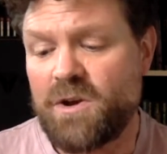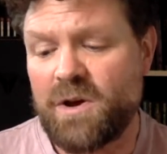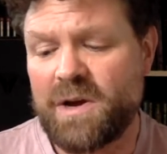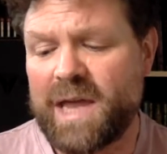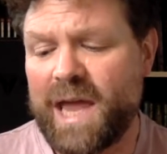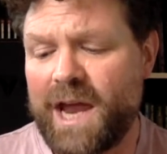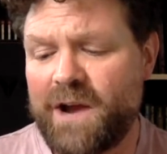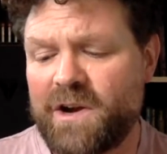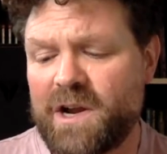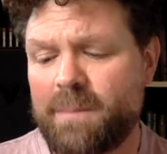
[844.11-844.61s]
not
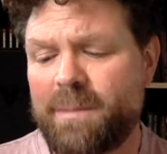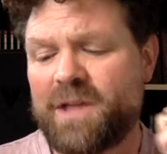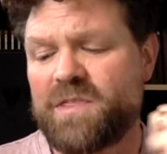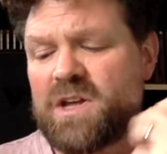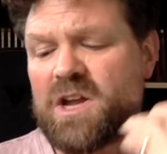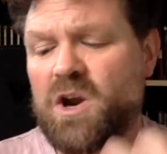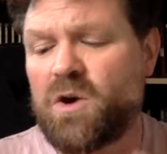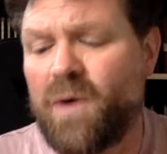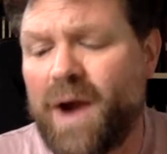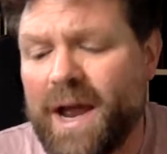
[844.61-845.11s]
caring about the
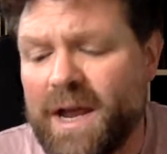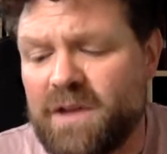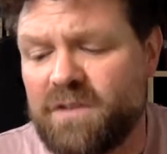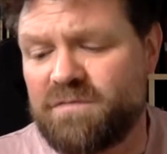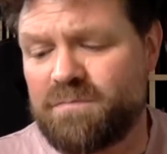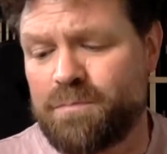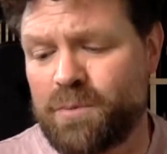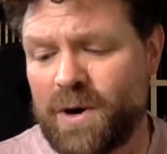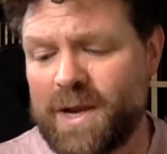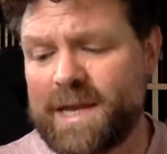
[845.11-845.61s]
crack
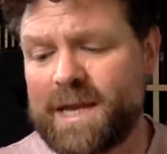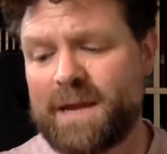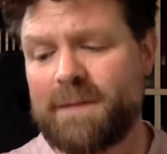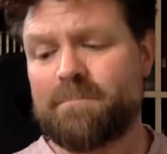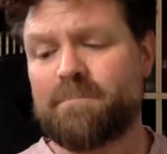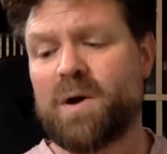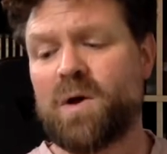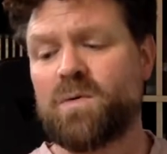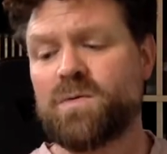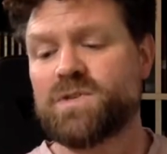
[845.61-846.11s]
of
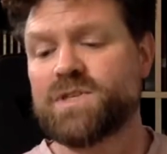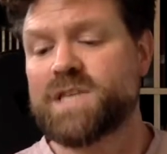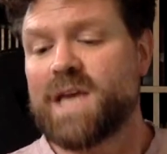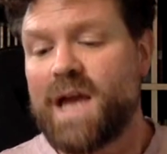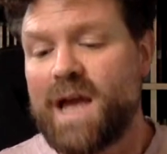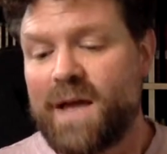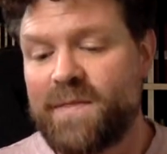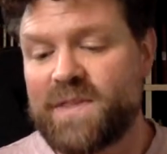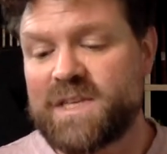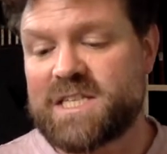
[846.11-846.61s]
breaking bones
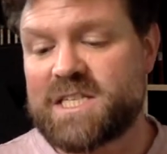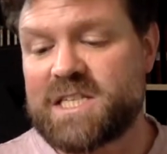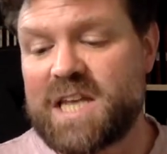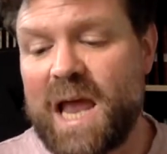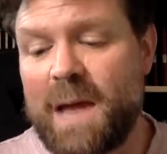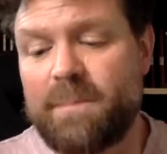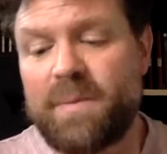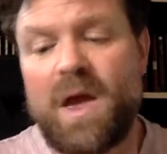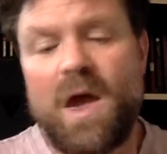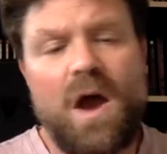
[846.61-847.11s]
and the
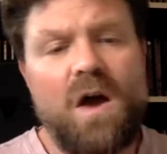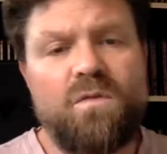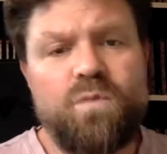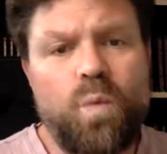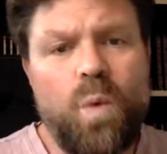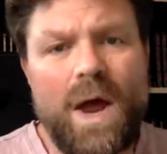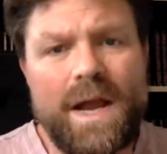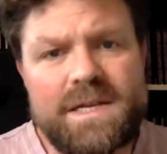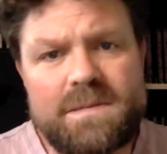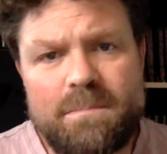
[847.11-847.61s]
slap of
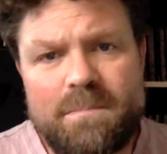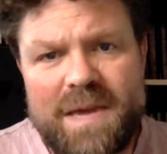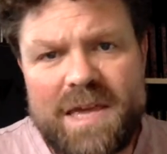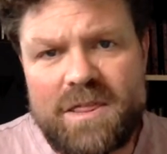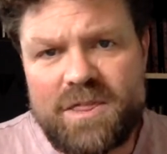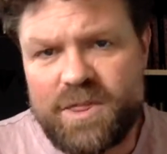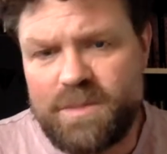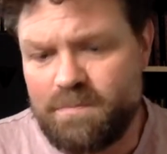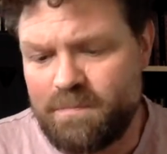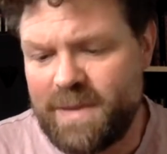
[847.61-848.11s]
wet
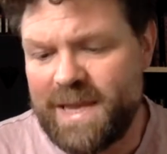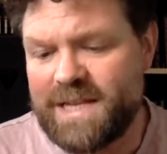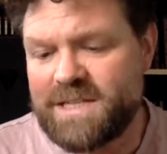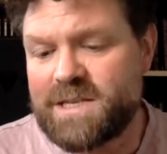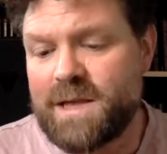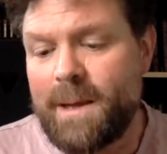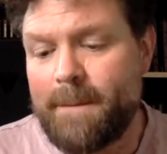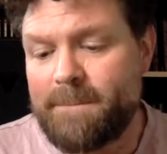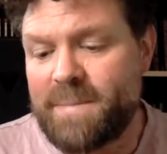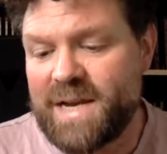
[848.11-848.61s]

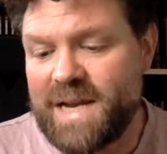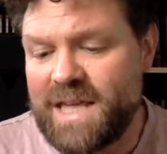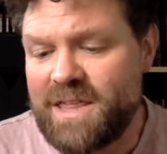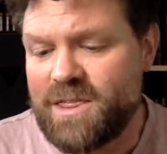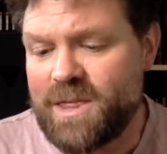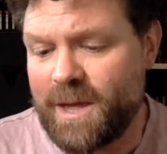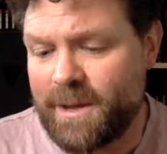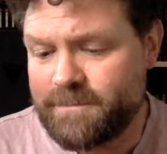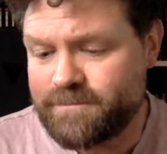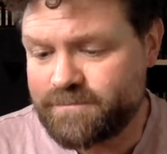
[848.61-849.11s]
meat
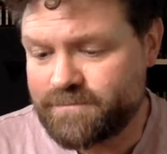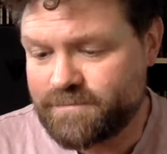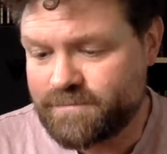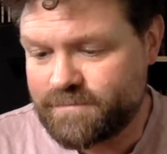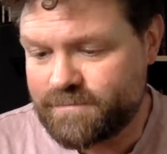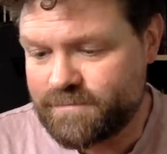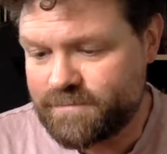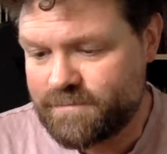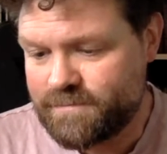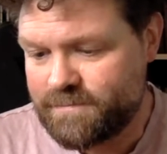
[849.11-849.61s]
beneath her.
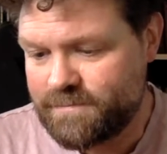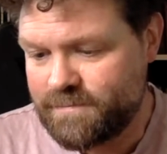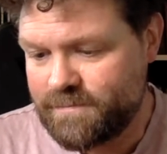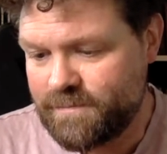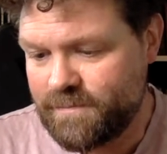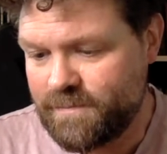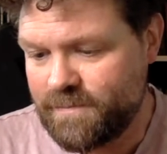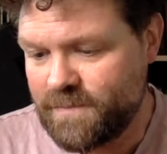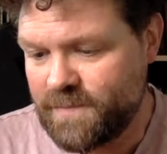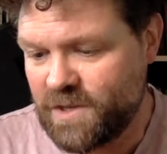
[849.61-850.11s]

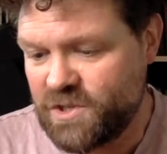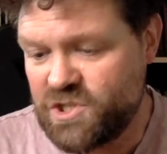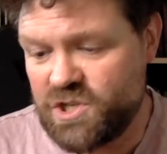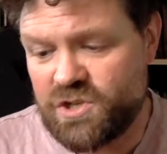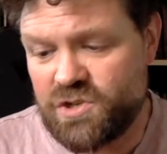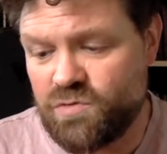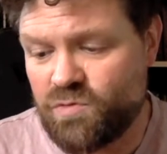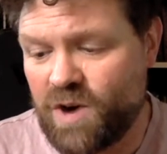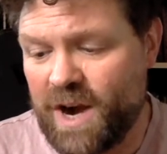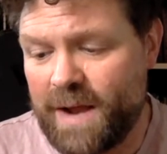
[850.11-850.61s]
She
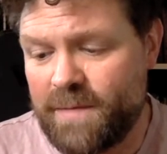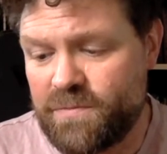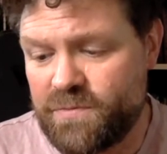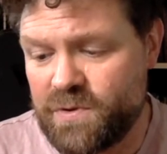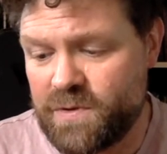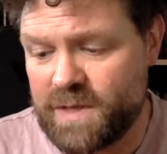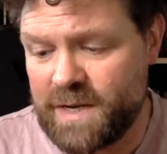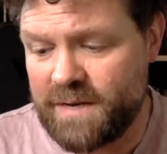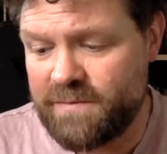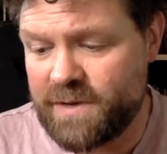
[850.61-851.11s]
just ran
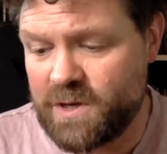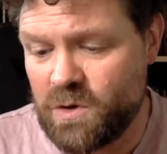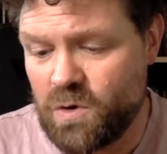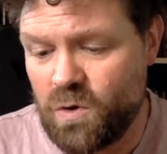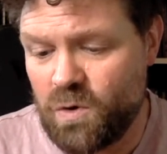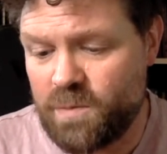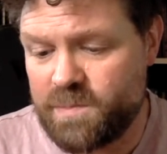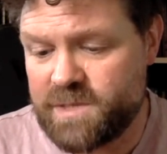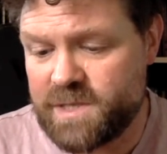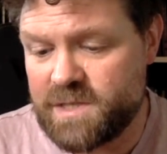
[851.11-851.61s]
through the living
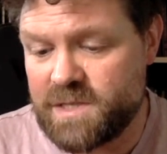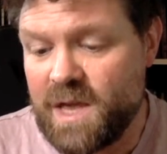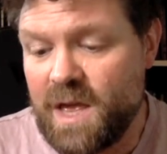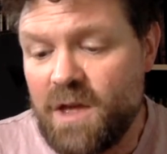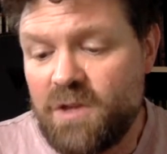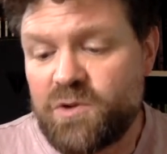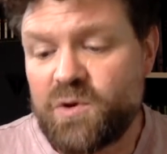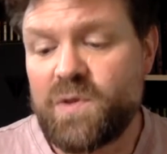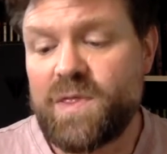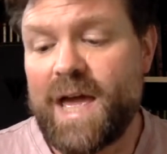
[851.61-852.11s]
corpses,
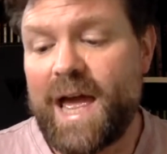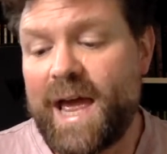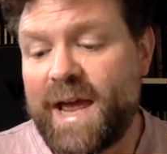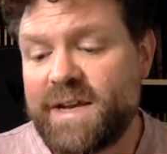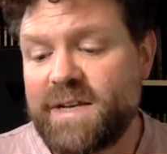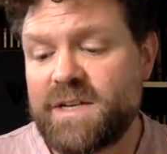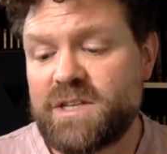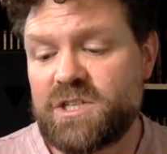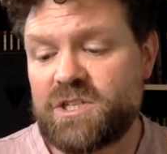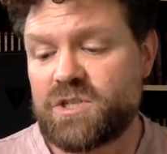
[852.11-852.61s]
through their
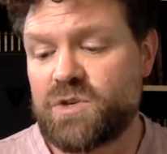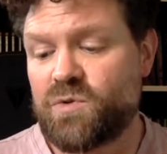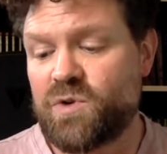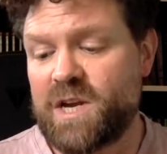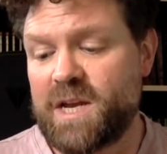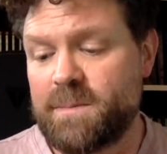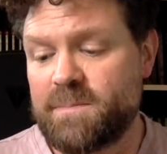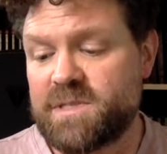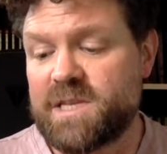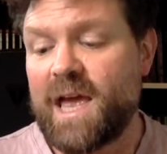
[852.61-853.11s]
endless
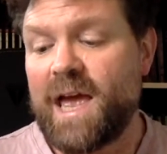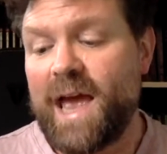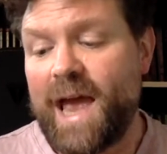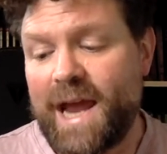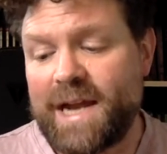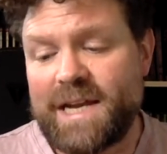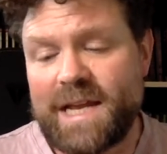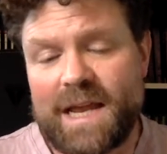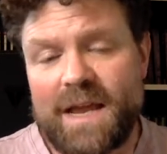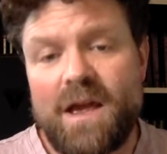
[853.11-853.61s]
screams,
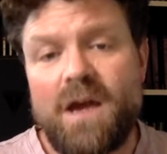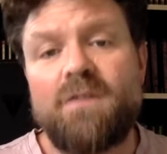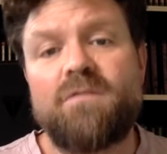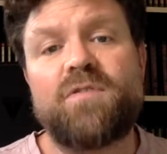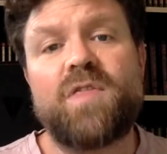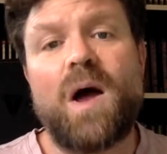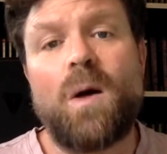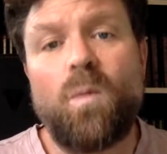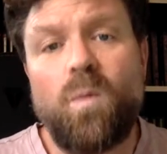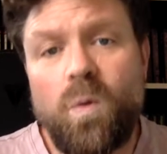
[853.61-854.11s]
heading
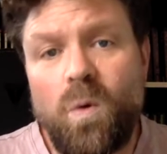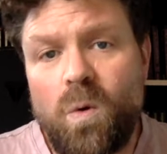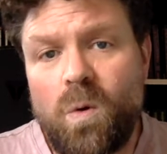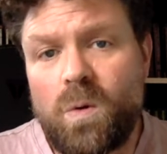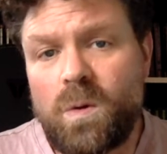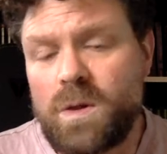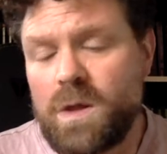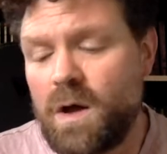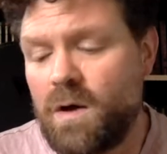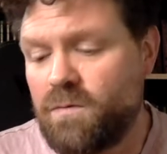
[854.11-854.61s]
for that
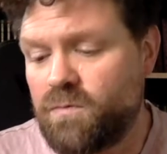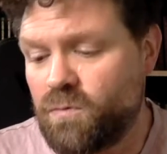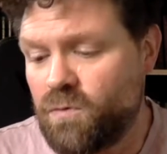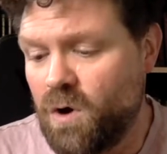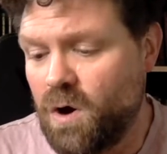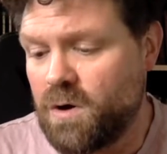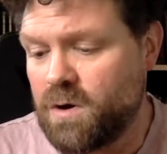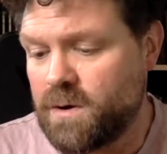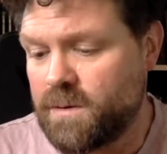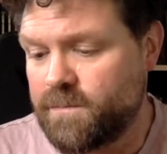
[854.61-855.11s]
wall of
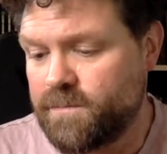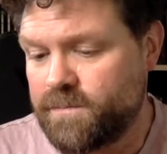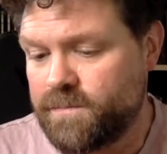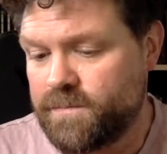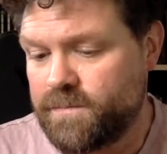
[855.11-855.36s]
rock.